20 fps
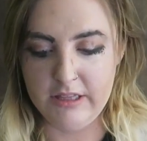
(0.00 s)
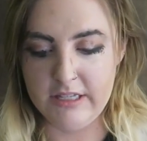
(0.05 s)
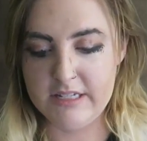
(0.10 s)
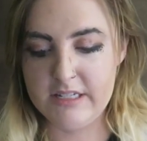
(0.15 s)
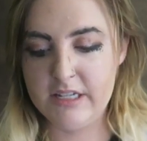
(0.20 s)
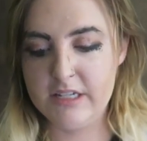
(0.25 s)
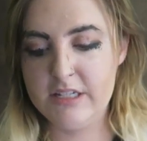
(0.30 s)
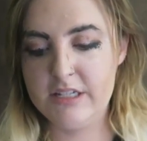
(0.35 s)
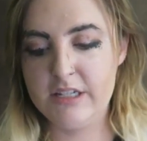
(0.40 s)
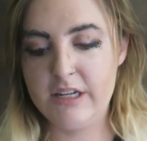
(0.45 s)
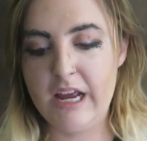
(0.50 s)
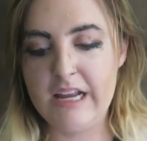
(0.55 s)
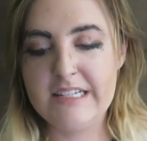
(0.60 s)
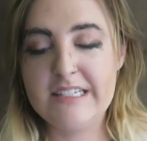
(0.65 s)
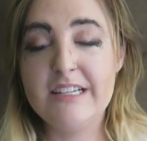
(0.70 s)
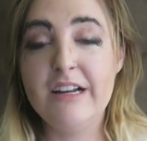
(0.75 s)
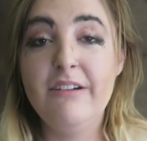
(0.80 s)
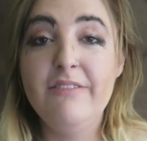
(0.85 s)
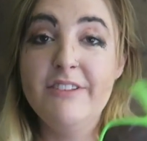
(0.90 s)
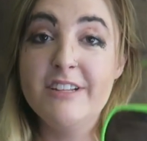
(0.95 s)
I
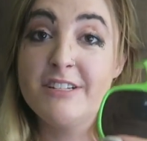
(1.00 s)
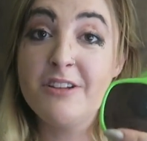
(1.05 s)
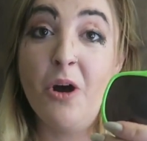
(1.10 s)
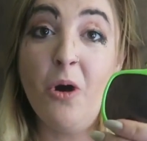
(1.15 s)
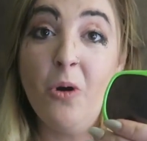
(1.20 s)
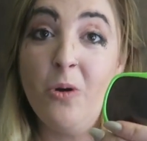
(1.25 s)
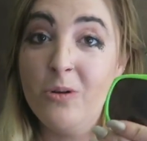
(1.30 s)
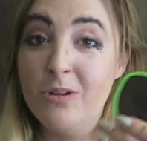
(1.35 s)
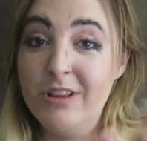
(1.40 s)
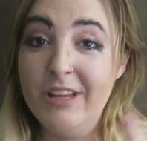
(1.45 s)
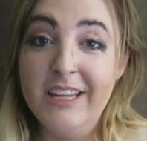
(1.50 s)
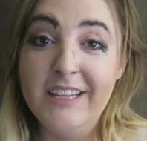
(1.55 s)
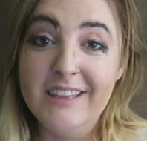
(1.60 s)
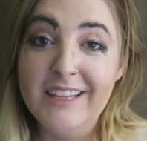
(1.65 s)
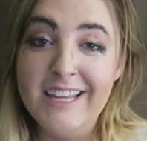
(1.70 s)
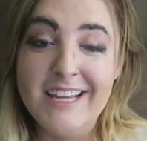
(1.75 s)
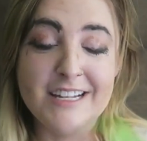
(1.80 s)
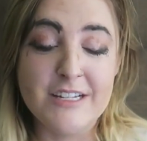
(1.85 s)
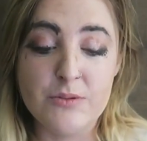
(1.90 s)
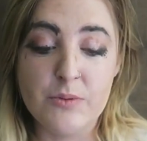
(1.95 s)
still have this whole
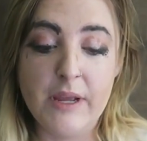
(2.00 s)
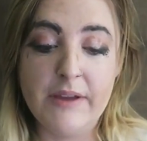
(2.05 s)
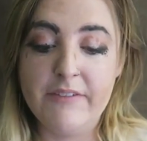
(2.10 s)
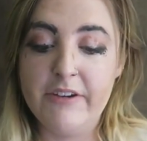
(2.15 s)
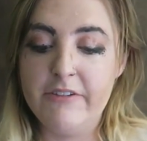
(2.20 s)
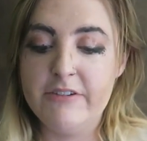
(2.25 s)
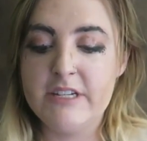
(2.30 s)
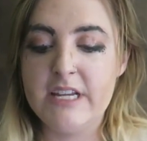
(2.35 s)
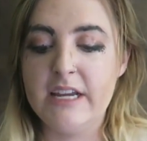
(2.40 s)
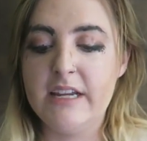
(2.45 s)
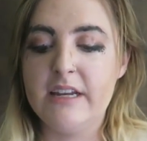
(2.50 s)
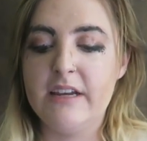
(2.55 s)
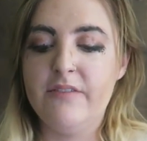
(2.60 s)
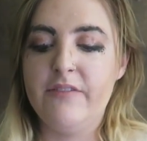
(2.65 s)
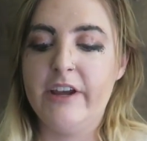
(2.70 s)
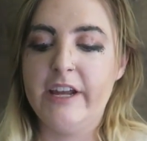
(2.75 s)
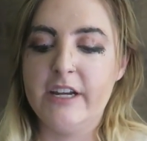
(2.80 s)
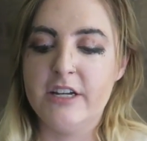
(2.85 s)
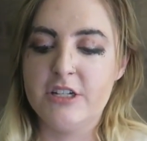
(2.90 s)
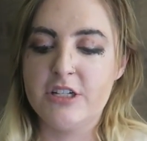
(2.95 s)
clean lens we haven't even taken
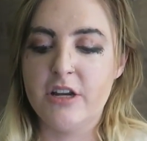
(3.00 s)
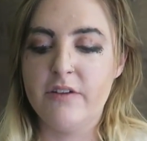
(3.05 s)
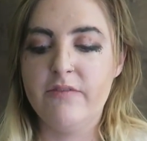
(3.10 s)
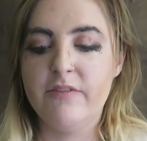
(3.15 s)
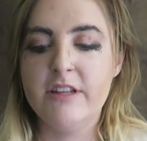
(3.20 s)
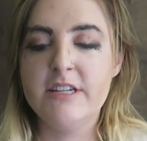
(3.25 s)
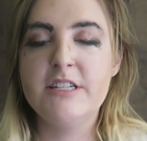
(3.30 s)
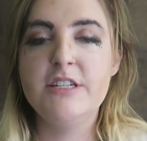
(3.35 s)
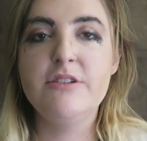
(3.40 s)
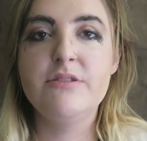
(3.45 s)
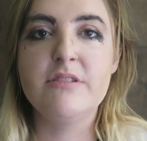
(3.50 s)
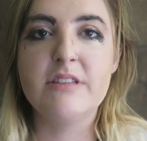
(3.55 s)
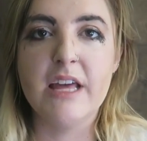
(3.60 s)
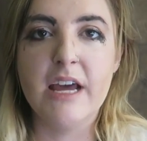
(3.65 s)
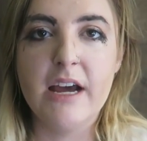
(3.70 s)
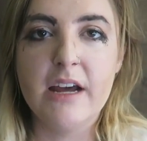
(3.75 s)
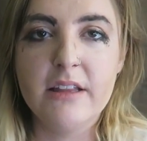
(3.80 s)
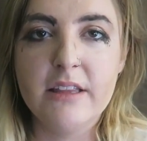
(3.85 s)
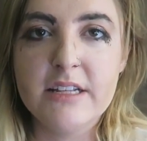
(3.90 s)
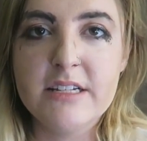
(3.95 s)
advantage of. Let's use
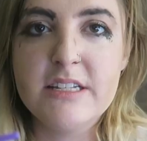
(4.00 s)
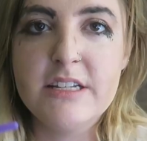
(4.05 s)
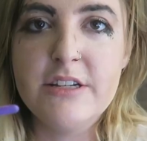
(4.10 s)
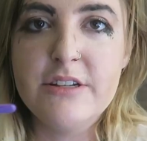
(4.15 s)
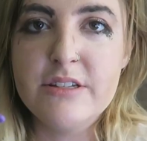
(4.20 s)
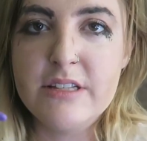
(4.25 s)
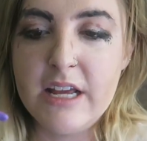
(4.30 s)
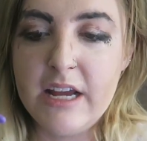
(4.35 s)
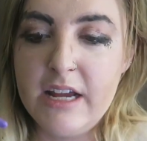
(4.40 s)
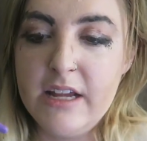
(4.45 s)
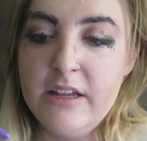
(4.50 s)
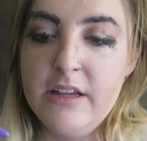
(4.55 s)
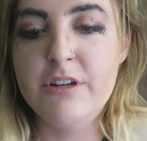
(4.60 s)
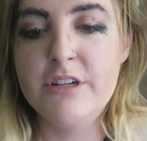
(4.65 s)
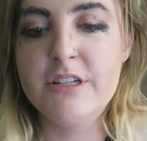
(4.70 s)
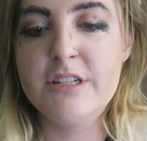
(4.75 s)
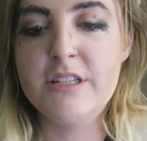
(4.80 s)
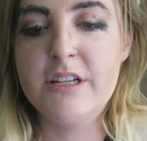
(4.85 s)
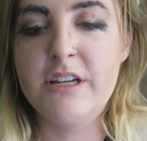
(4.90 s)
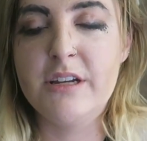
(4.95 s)
that.
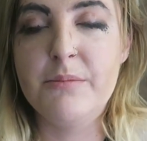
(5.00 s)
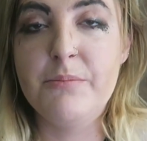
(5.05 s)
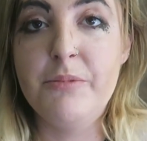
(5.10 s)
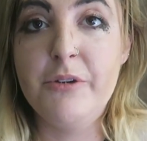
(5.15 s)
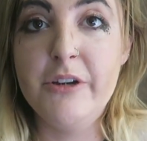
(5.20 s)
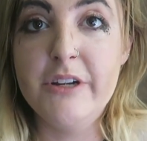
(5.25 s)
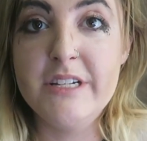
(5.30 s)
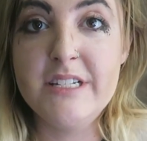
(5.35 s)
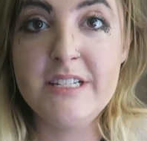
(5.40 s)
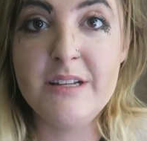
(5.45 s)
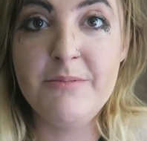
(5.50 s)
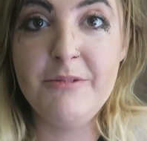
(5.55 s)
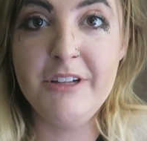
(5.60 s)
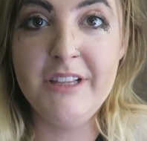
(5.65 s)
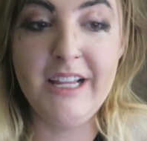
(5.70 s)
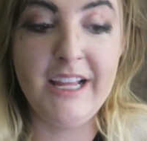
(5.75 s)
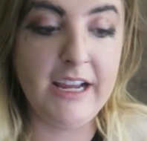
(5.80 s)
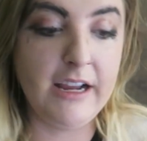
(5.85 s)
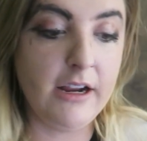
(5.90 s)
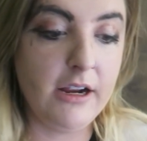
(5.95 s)
We're just gonna put some
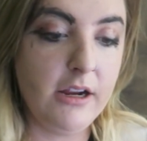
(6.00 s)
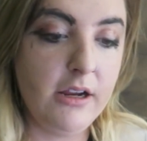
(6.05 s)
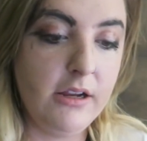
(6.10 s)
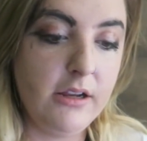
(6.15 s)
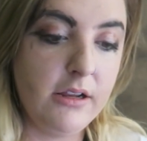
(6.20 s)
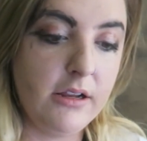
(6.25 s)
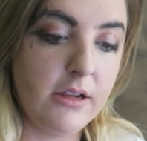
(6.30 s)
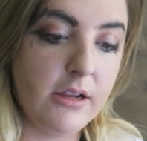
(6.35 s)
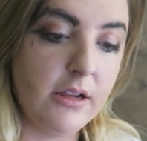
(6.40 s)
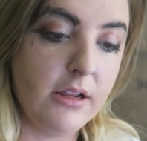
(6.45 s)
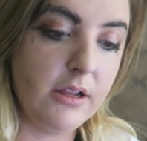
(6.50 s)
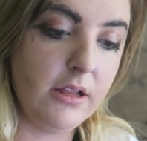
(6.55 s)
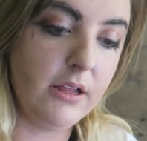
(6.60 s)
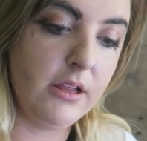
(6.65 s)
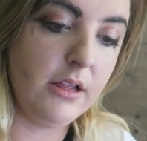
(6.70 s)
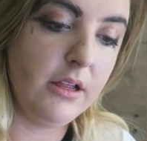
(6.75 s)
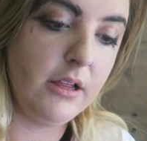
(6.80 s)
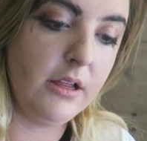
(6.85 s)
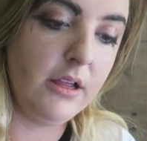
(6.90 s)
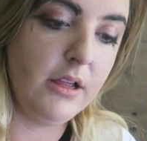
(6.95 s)
on there,
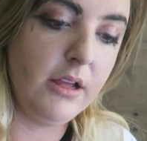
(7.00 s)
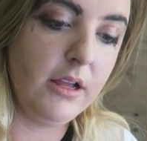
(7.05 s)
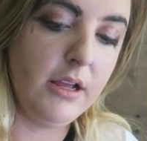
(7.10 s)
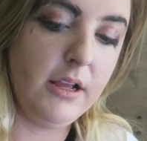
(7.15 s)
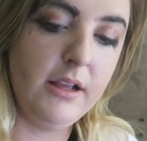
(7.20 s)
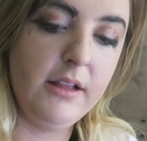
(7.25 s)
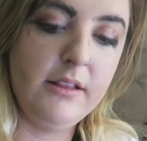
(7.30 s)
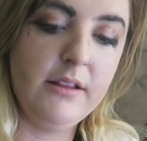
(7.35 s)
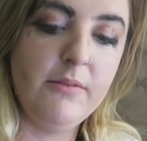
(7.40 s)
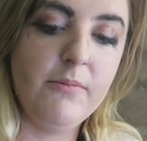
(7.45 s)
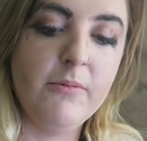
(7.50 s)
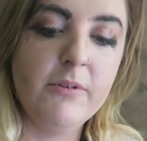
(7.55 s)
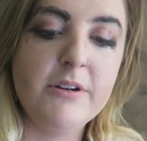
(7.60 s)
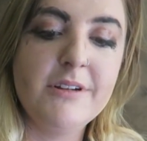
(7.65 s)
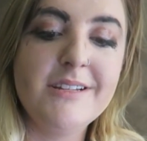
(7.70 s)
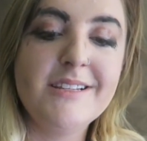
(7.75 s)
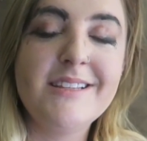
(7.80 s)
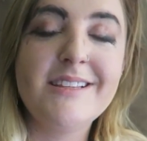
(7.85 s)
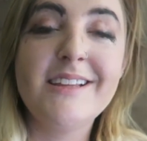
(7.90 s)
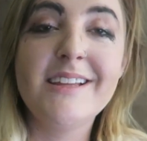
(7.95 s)
and then
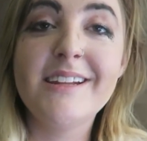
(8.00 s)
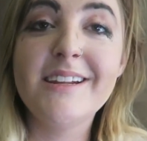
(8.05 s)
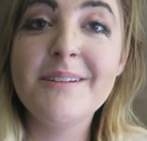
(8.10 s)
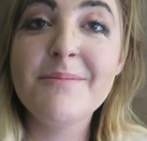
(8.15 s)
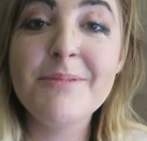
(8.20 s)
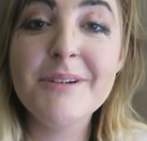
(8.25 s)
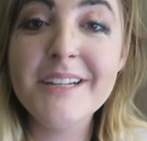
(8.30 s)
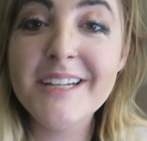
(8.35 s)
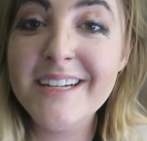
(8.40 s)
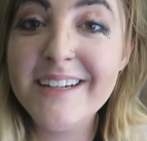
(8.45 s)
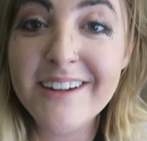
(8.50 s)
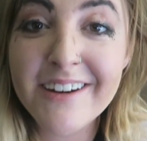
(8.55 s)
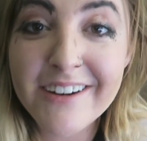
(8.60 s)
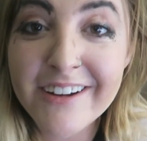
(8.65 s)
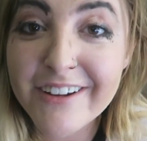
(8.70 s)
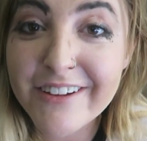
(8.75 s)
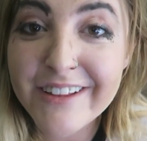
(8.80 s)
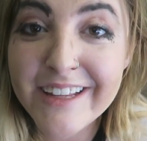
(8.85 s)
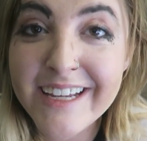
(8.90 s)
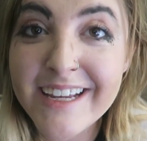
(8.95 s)
we're just gonna put it
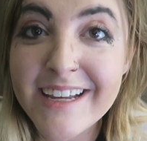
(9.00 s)
on our